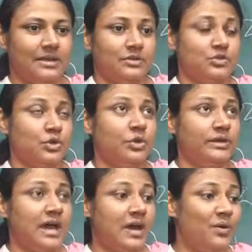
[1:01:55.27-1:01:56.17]
So
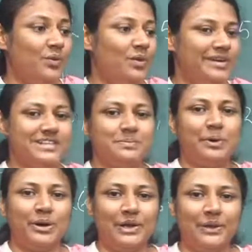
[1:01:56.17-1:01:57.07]
now what is
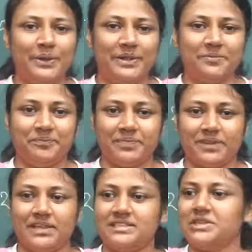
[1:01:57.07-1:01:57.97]
Paul doing?
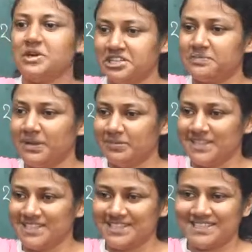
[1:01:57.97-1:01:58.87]
It's a gospel
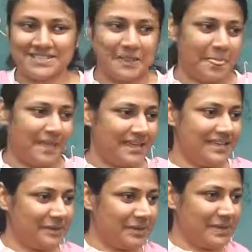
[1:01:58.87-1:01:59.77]
message.
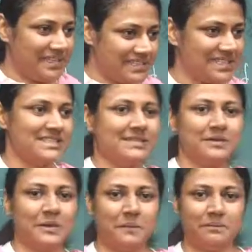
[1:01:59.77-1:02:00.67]
He oka manchi
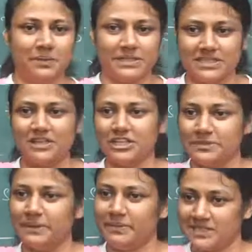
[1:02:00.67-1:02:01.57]
oka manchi
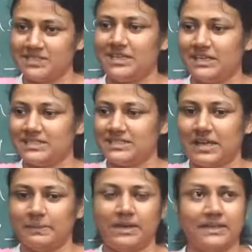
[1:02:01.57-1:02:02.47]
gospel message akad
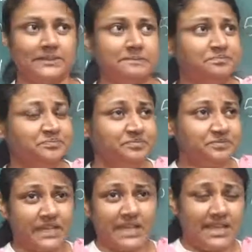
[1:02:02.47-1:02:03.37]
istunnaru anamata.
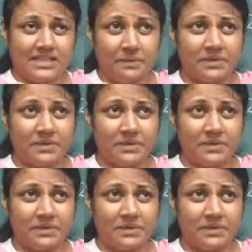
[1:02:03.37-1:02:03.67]
Nene tappu